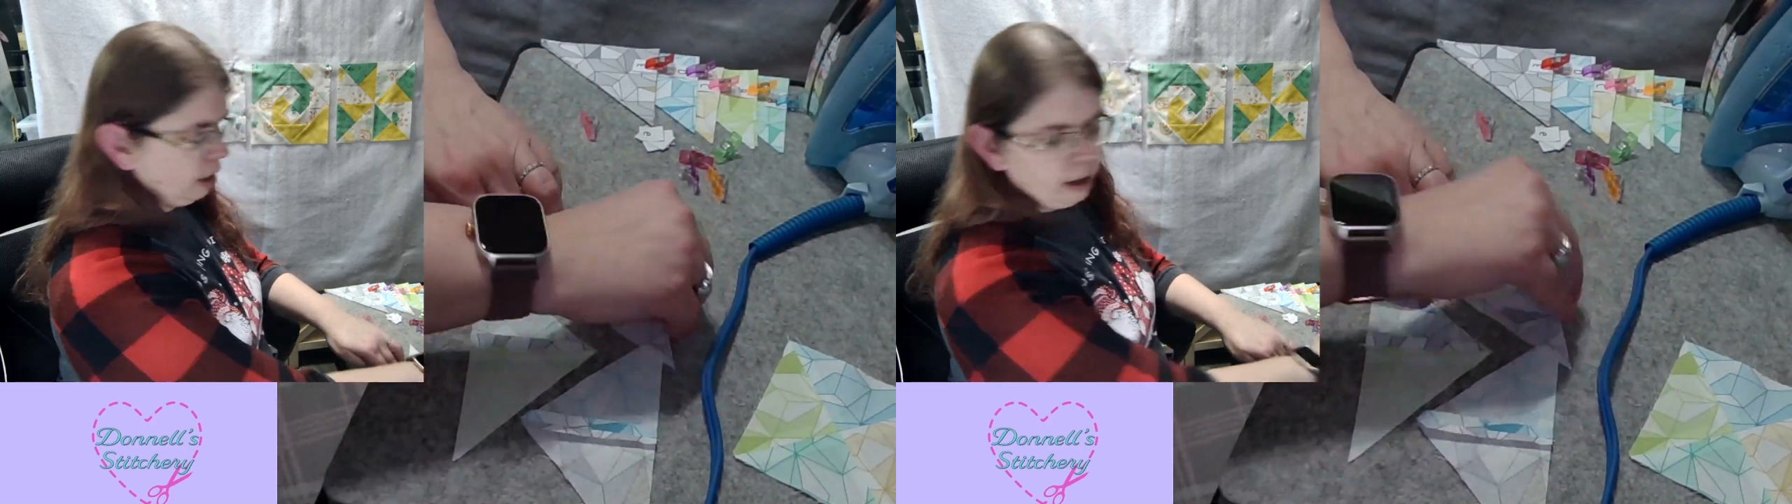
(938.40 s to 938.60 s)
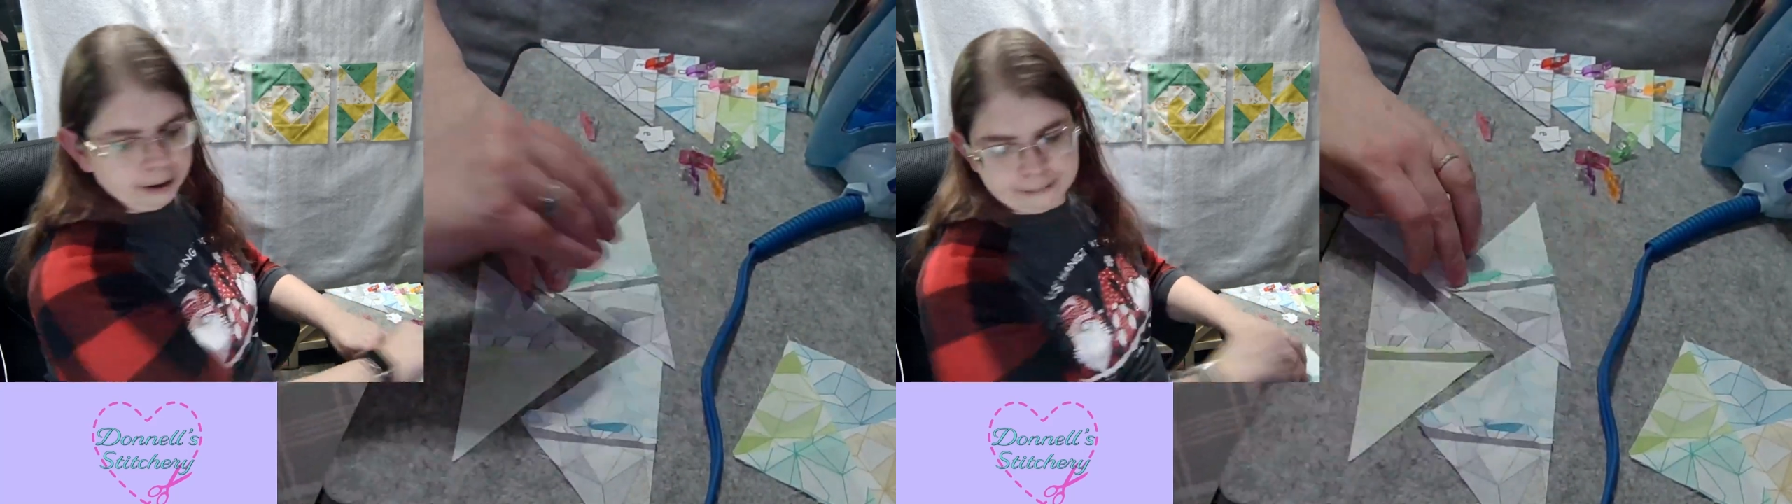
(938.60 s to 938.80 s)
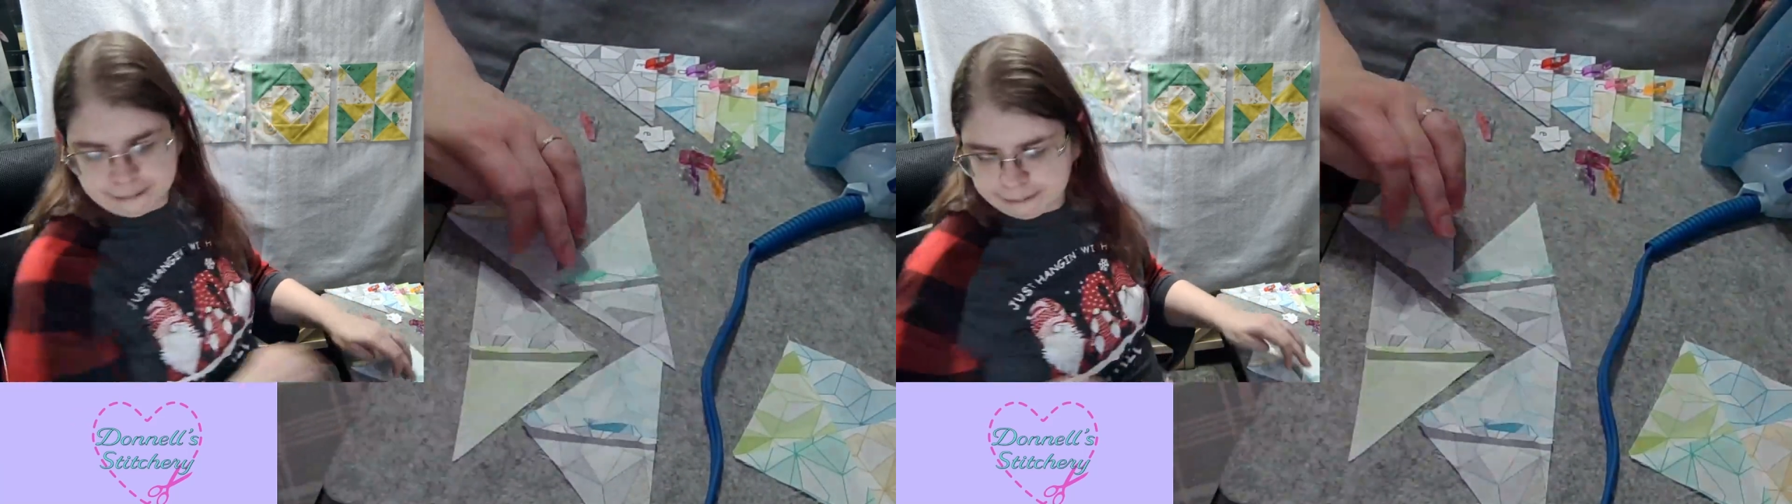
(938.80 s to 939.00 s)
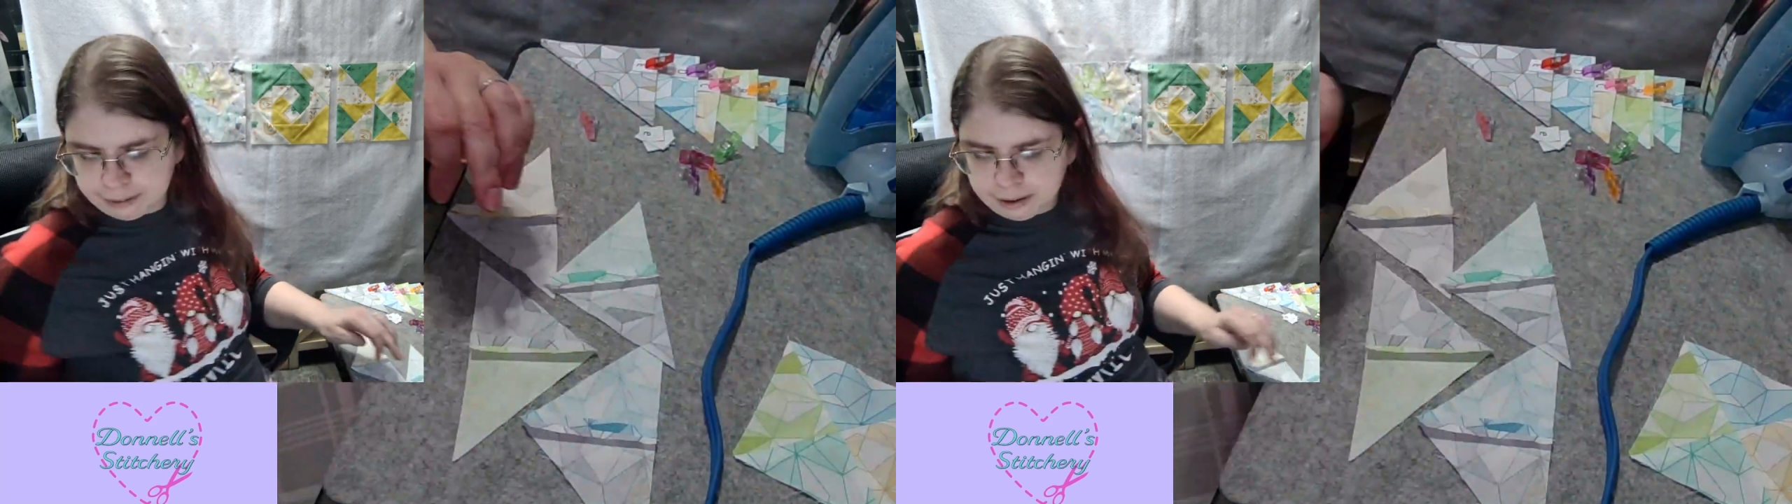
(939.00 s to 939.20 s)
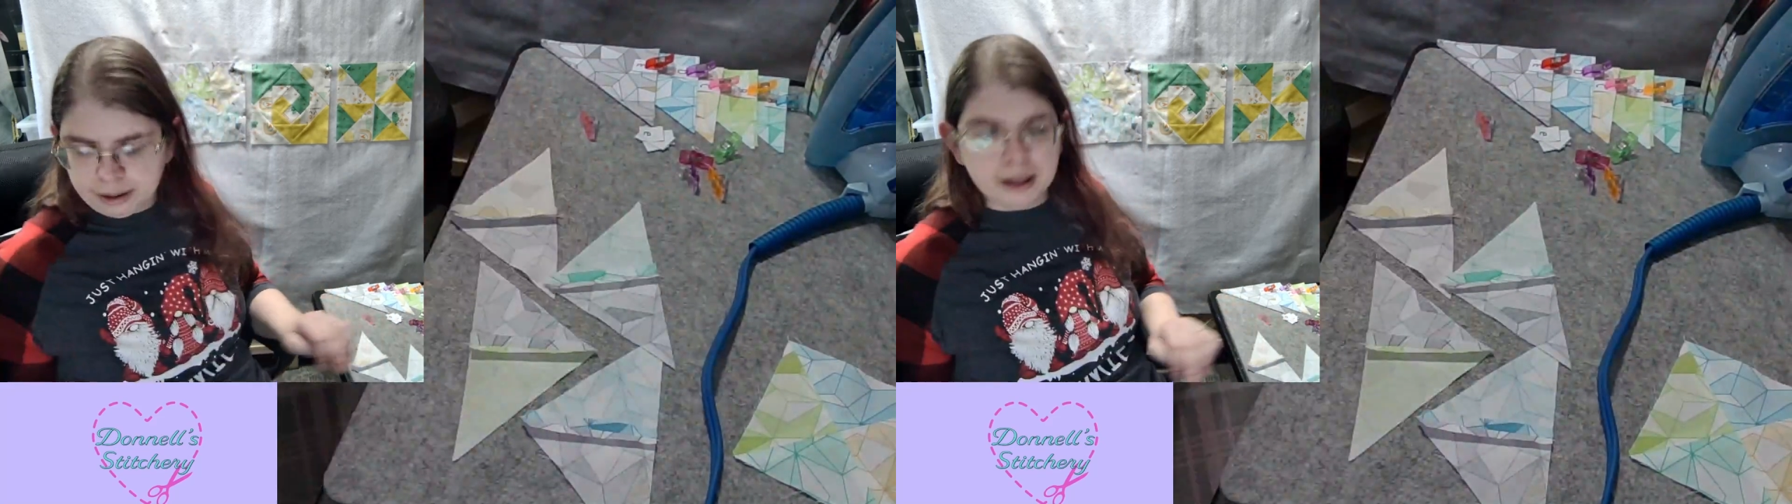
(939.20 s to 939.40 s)
of
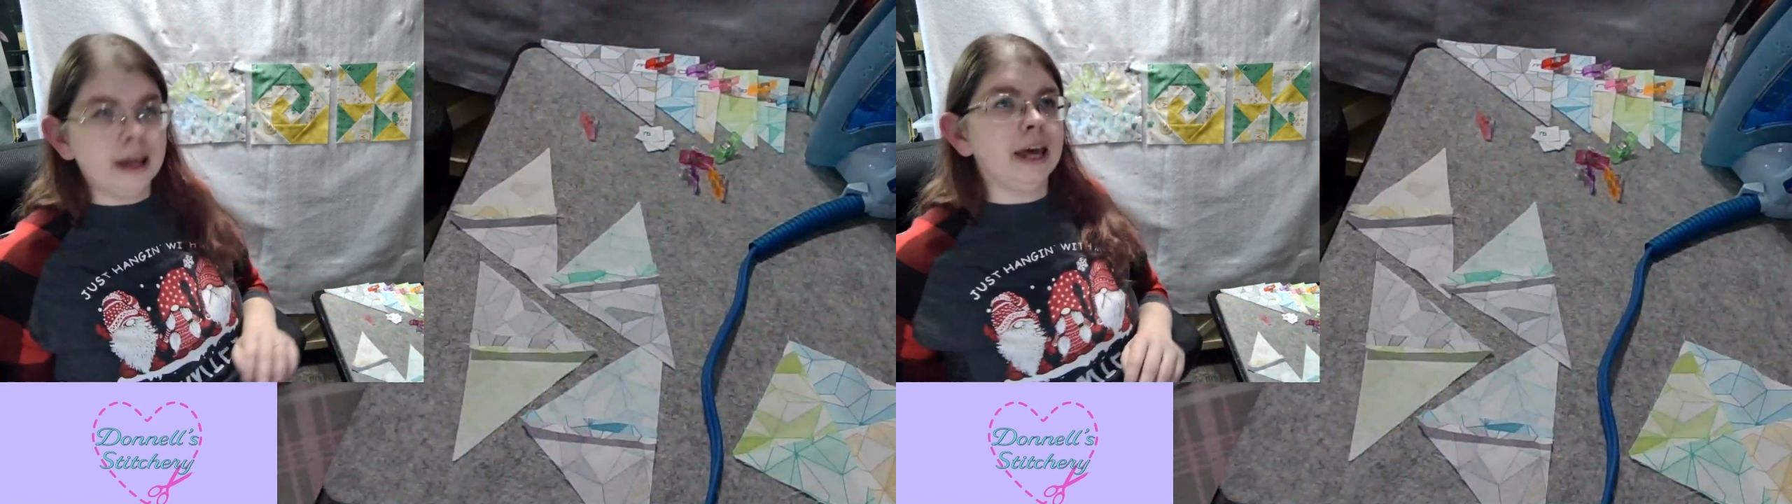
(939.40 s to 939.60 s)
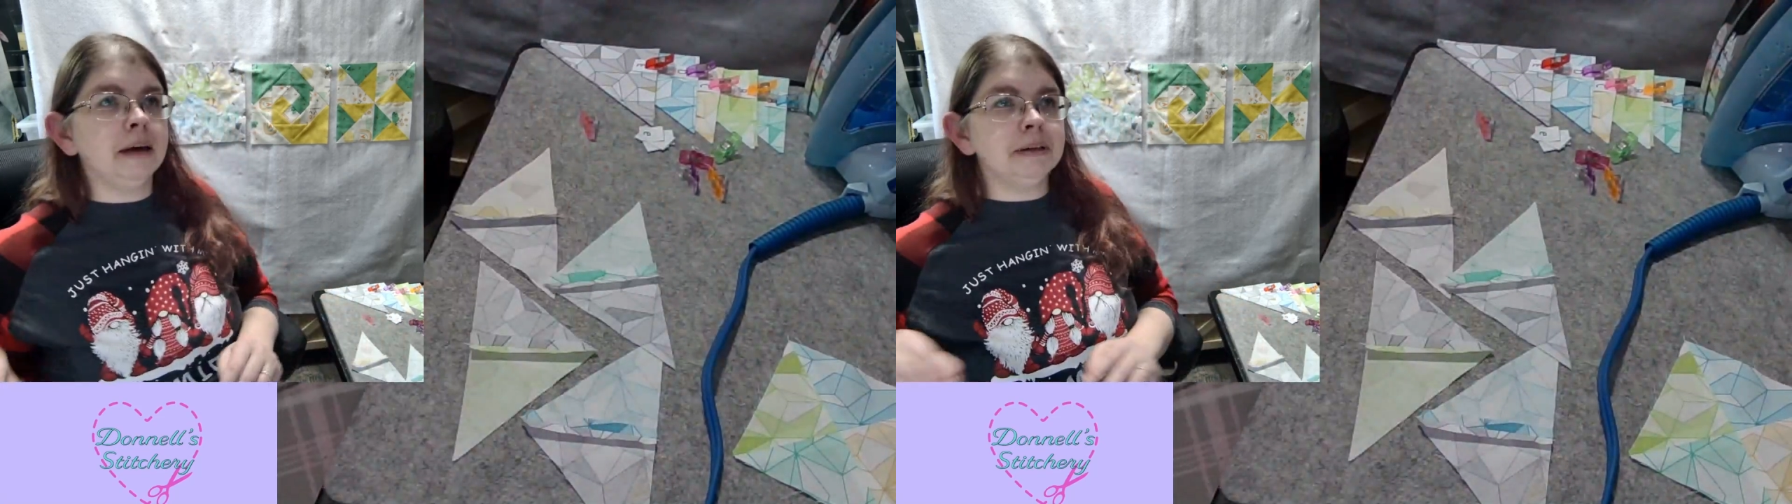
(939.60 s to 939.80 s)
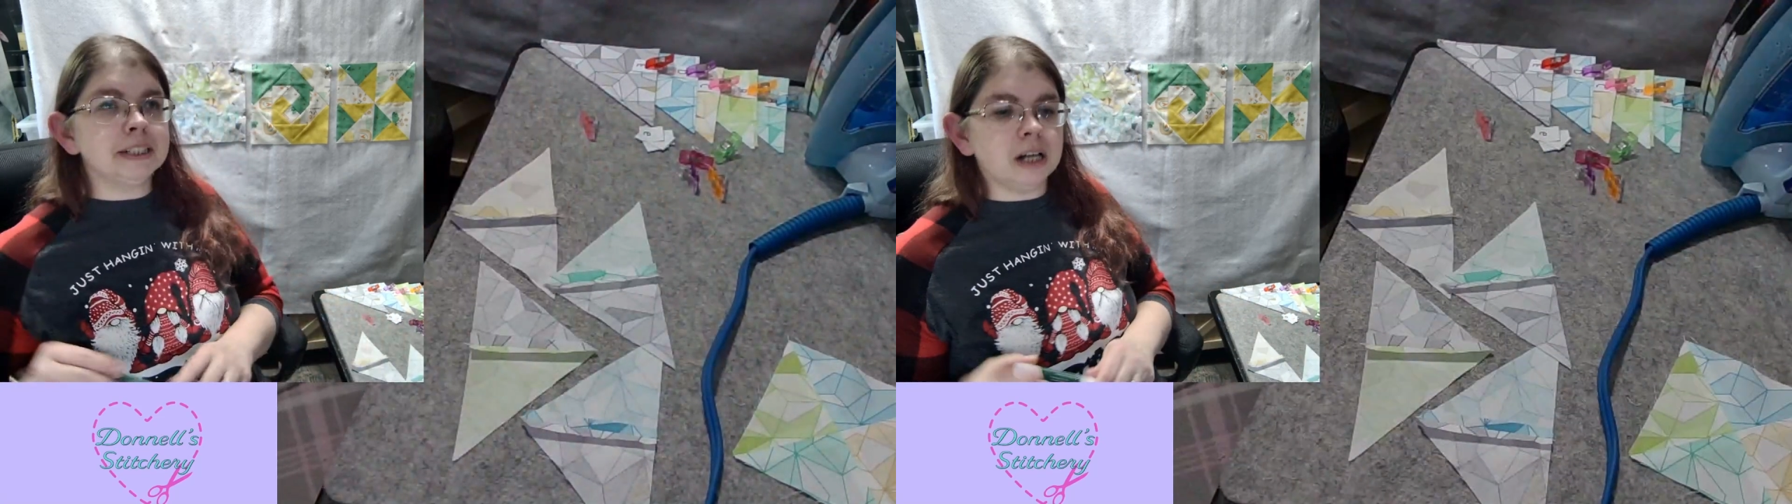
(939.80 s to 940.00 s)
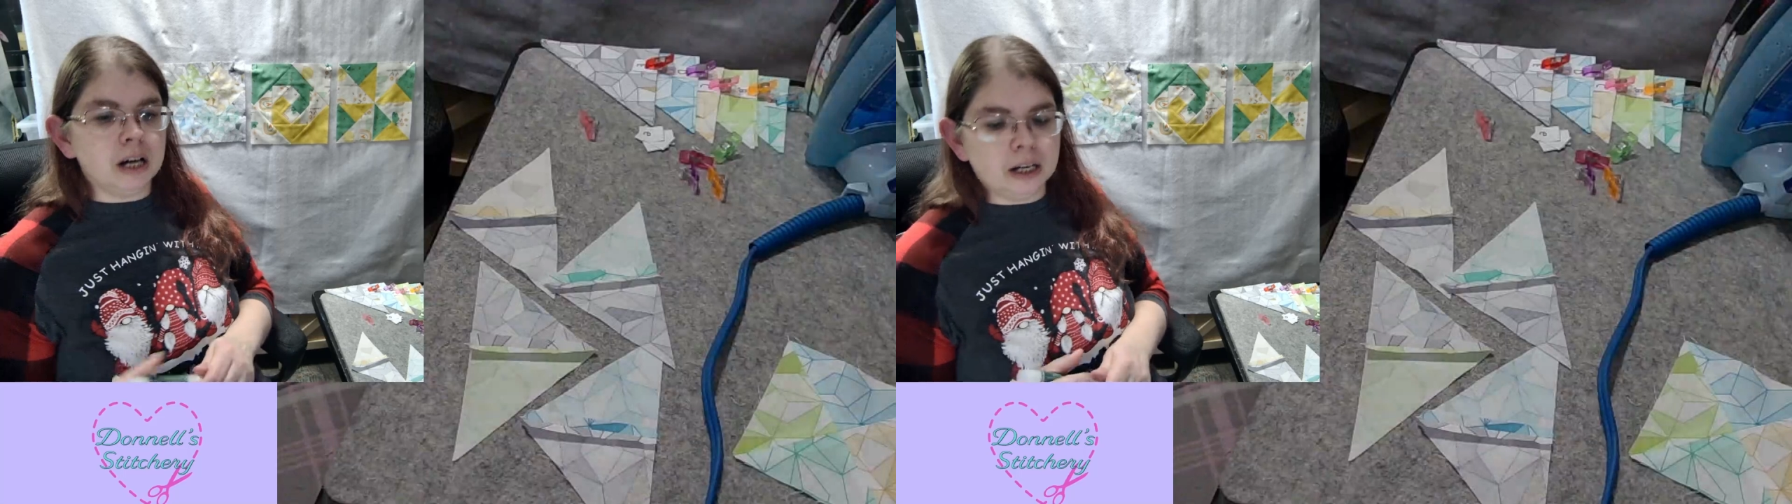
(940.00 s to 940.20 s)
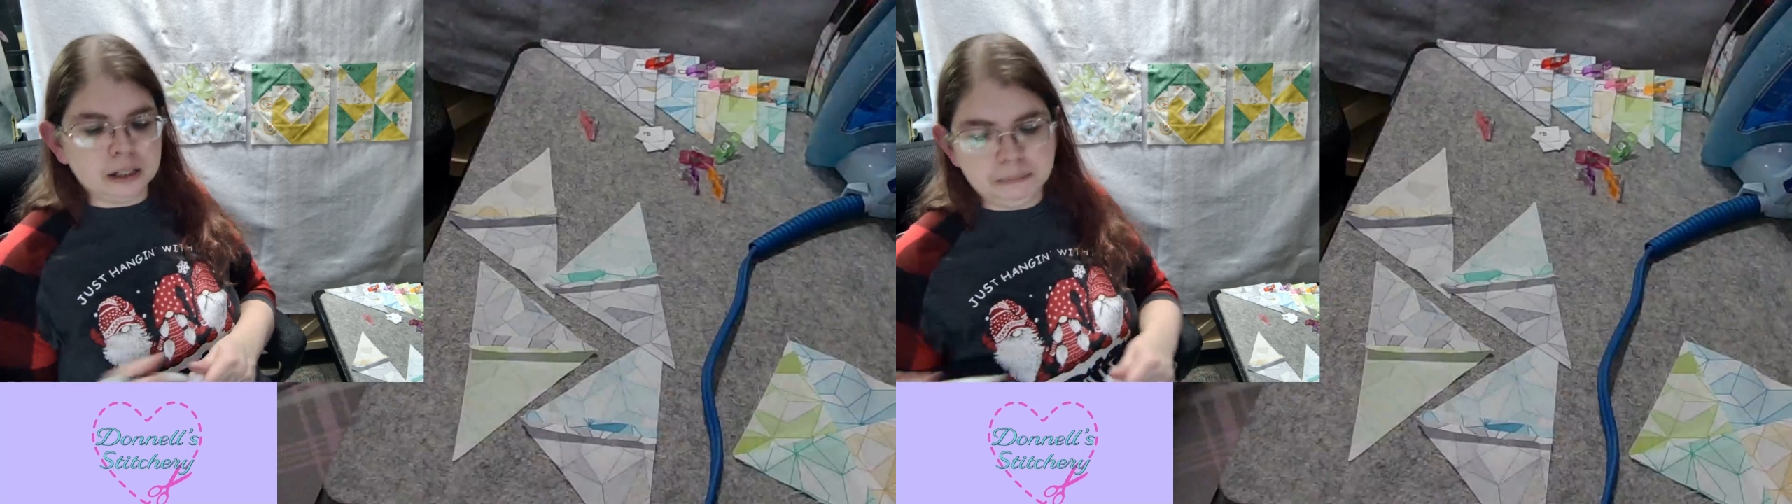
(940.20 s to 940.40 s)

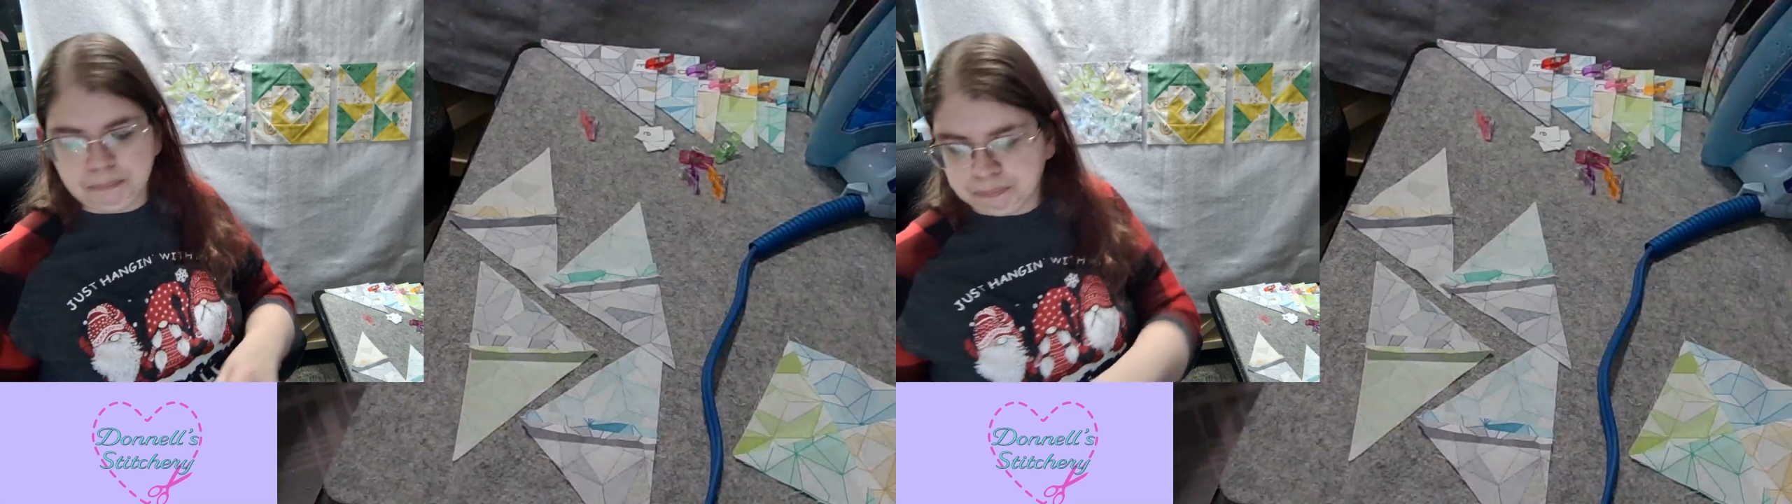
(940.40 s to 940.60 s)
Amazon,